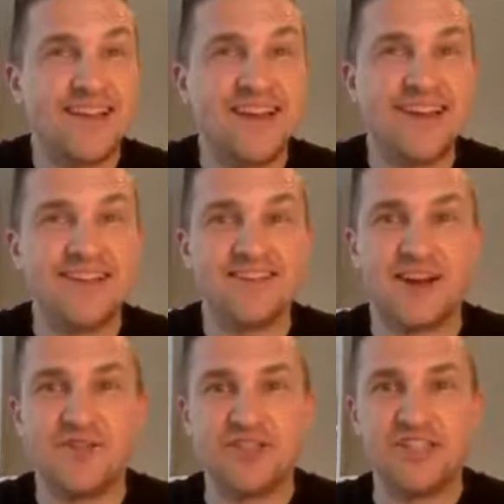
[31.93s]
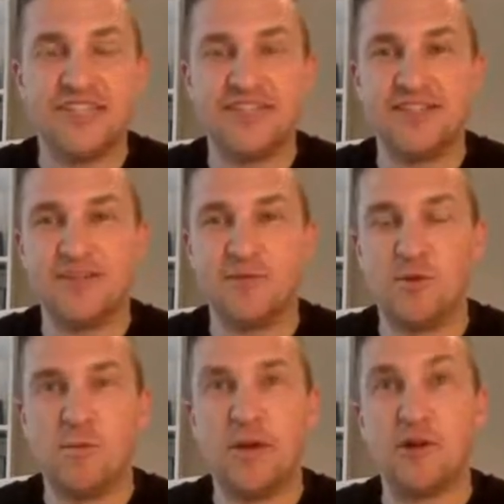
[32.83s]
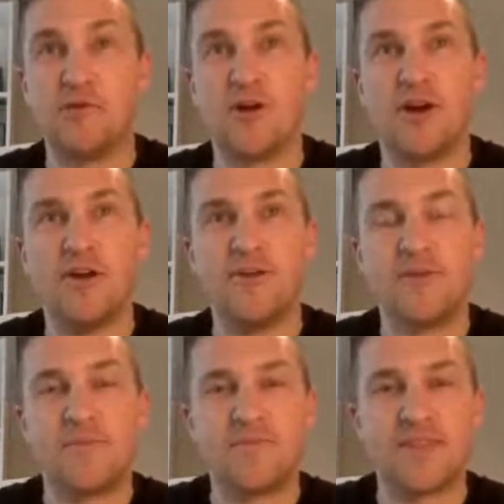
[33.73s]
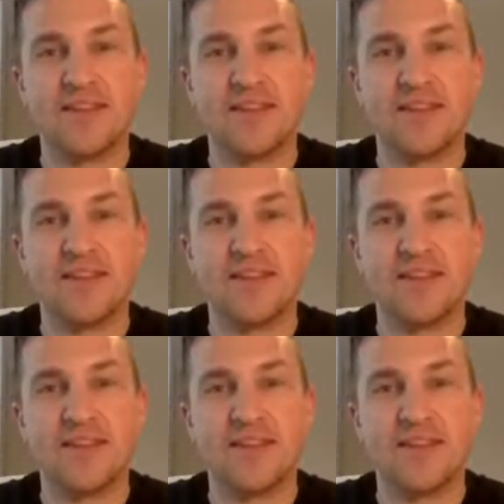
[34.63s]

today's conversation will be around